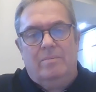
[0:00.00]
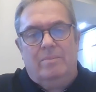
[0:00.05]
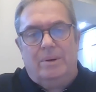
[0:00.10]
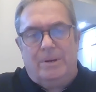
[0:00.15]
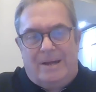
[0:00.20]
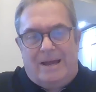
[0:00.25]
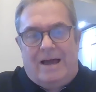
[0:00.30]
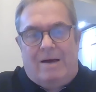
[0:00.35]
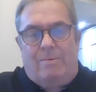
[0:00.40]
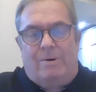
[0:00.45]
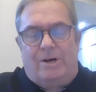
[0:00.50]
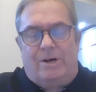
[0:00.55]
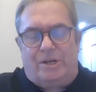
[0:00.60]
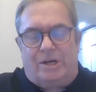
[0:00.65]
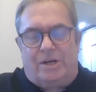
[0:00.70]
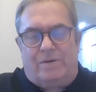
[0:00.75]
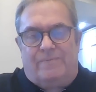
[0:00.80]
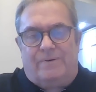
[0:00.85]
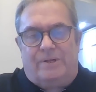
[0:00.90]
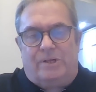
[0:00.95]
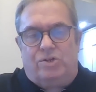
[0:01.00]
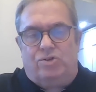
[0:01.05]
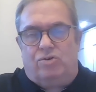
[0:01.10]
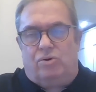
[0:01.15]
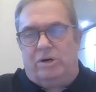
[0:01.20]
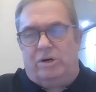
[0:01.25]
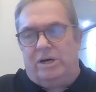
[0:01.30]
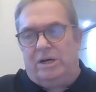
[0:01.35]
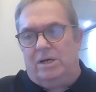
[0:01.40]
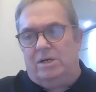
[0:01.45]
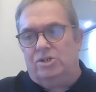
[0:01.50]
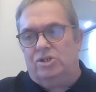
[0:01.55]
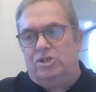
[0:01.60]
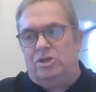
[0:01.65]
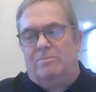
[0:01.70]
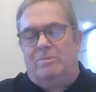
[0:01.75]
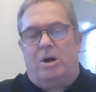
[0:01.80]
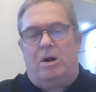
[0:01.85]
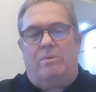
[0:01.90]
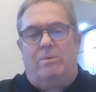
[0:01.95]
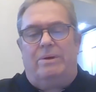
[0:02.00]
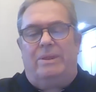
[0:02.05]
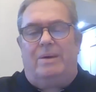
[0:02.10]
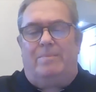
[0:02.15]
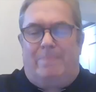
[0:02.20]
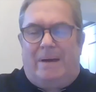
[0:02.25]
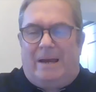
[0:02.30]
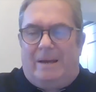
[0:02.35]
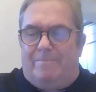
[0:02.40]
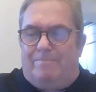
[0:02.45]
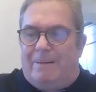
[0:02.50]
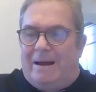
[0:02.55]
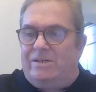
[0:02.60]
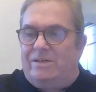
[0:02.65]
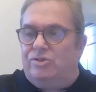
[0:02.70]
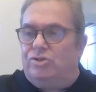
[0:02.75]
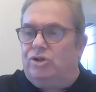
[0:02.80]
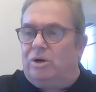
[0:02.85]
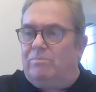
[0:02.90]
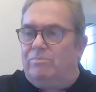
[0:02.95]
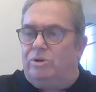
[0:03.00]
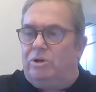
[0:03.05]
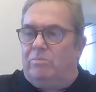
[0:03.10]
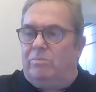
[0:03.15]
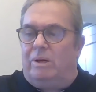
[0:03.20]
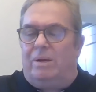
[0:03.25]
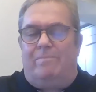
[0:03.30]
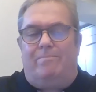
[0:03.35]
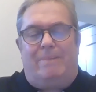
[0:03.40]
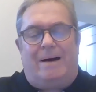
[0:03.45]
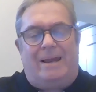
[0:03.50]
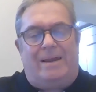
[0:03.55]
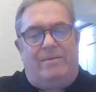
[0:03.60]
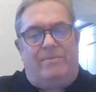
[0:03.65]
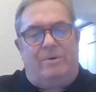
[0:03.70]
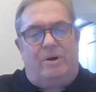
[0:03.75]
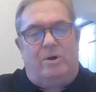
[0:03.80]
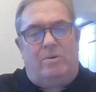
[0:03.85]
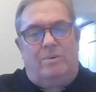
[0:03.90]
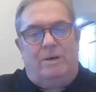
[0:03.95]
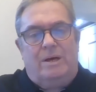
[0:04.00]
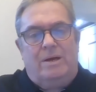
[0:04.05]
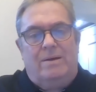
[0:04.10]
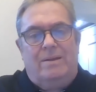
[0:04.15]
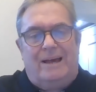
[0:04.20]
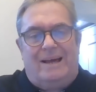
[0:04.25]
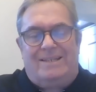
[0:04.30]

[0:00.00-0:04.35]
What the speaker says: But now we're going to go for the jugular. Tomorrow with a big bank job double at Ballinrobe.